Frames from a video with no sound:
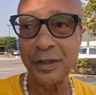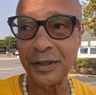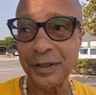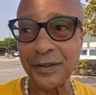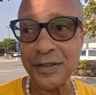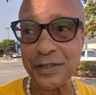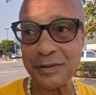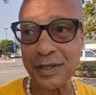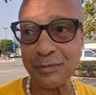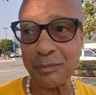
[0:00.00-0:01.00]
And then
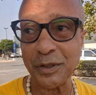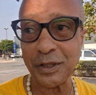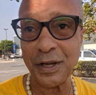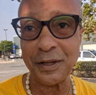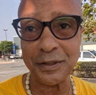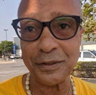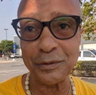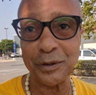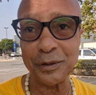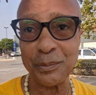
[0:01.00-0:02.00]
sometimes I'm in Ghana, don't
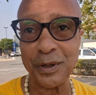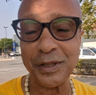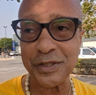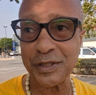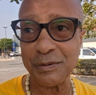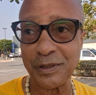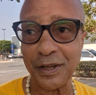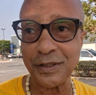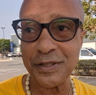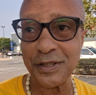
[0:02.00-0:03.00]
hardly rain, seems
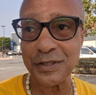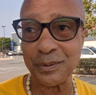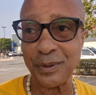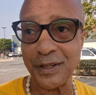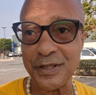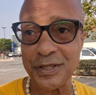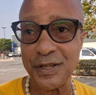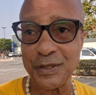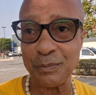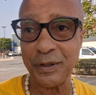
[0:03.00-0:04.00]
like. They say it's a rainy
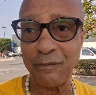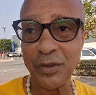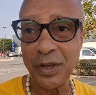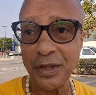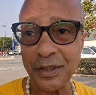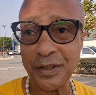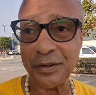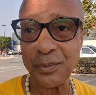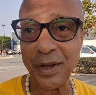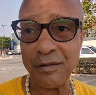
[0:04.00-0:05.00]
season, but it
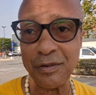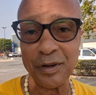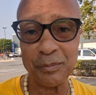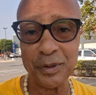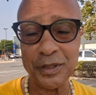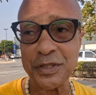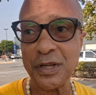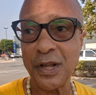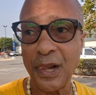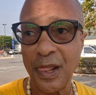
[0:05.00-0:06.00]
doesn't rain very much.
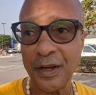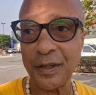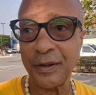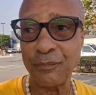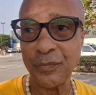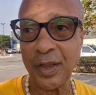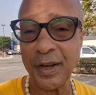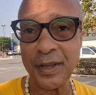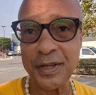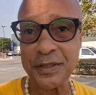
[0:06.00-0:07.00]
And
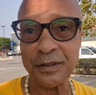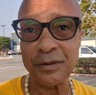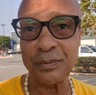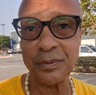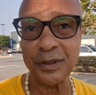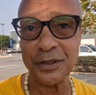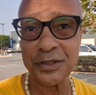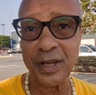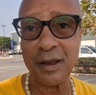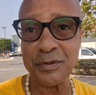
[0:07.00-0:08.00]
I guess other
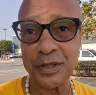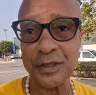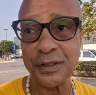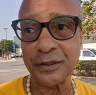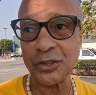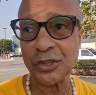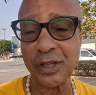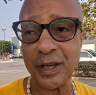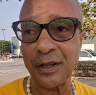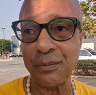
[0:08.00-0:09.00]
times it does. This is
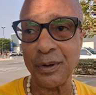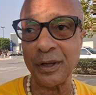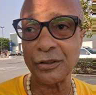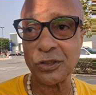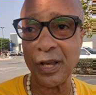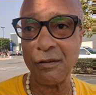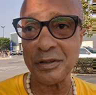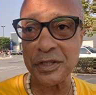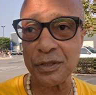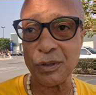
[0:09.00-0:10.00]
like anywhere else, you have
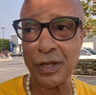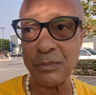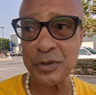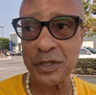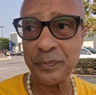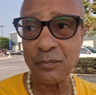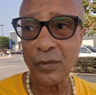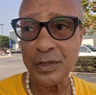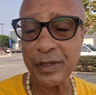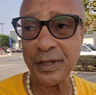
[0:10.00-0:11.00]
extremes.
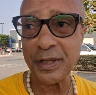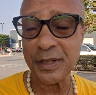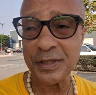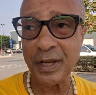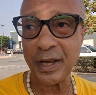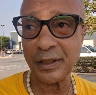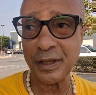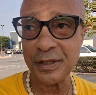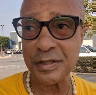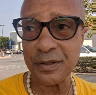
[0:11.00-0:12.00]
It's like that in
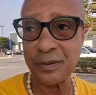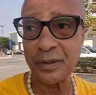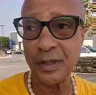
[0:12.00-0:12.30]
Thailand too,